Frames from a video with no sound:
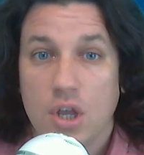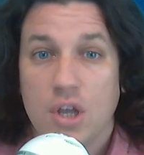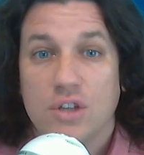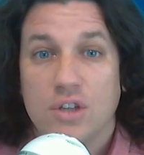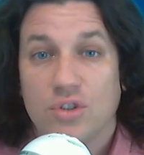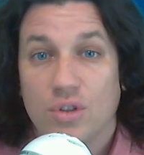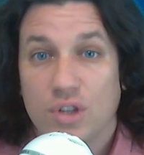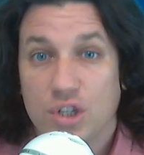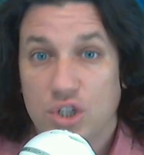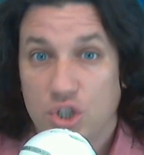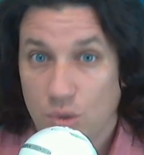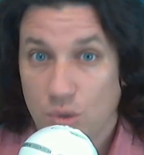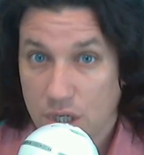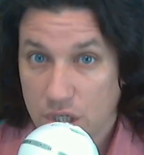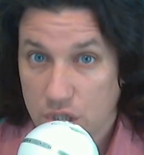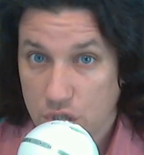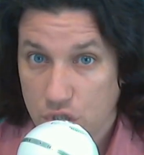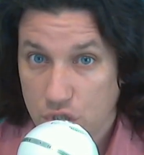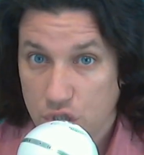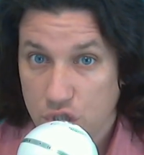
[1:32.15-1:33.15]
so that you
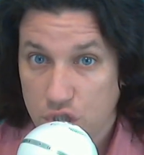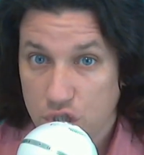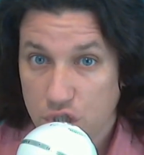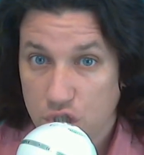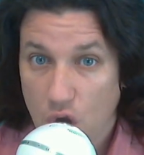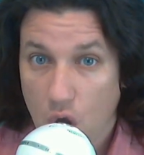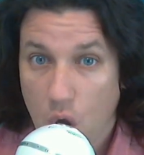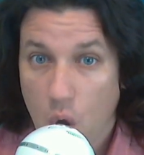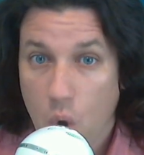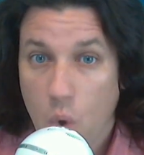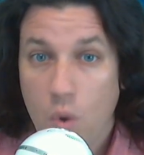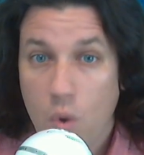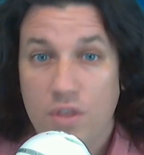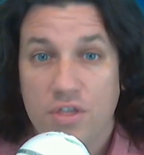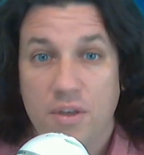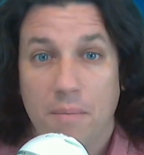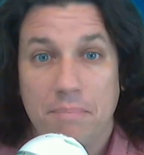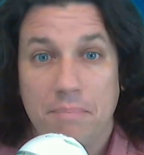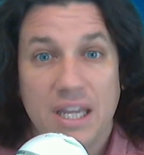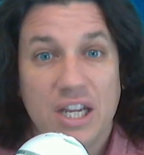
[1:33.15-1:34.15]
can show
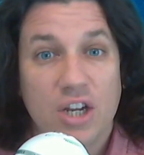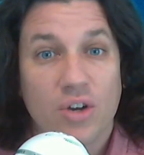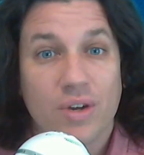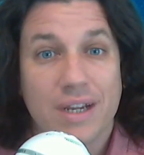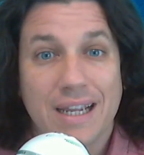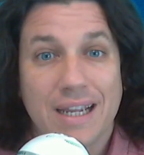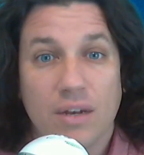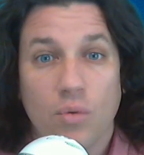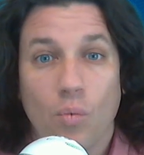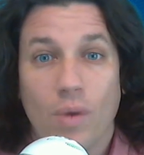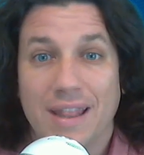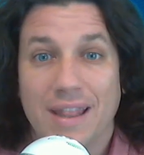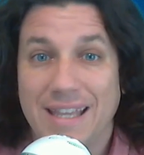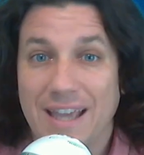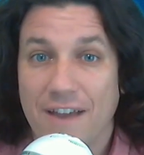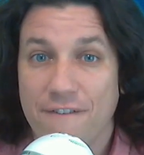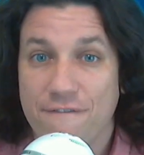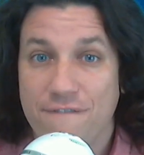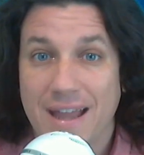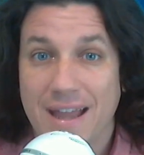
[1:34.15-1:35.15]
the period when the
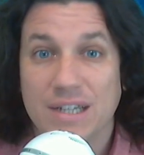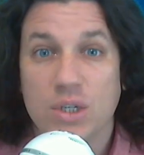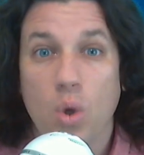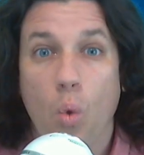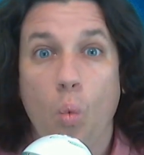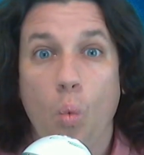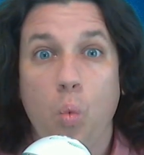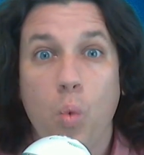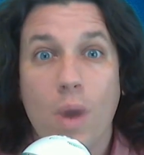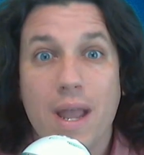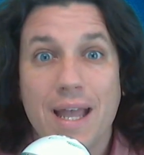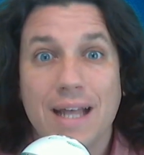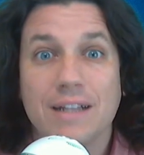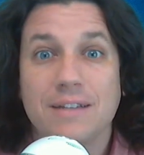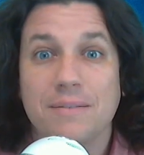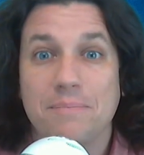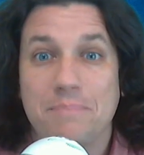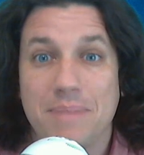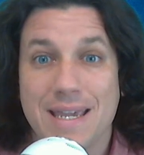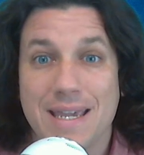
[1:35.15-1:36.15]
event
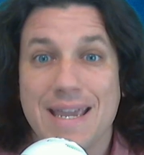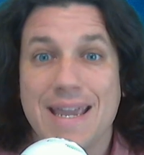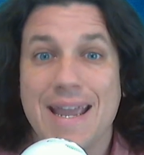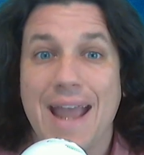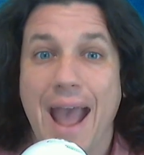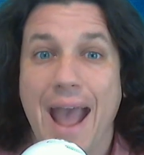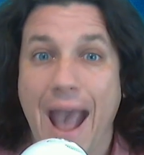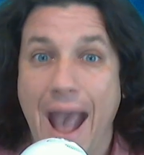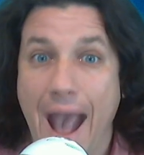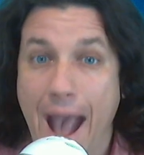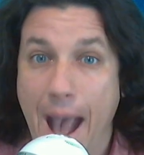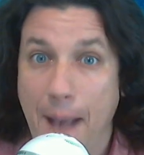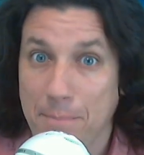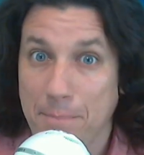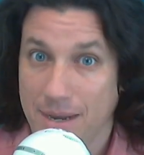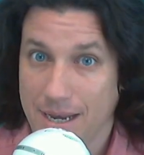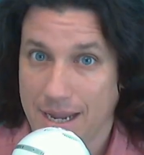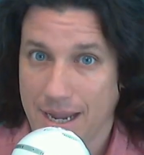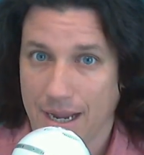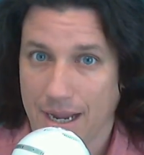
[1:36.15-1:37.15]
will be
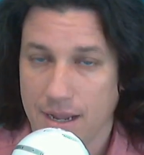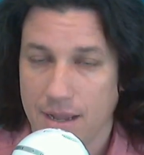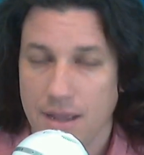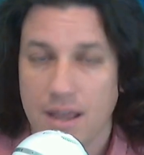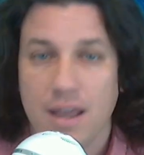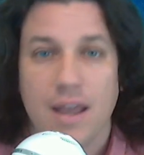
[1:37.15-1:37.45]
happening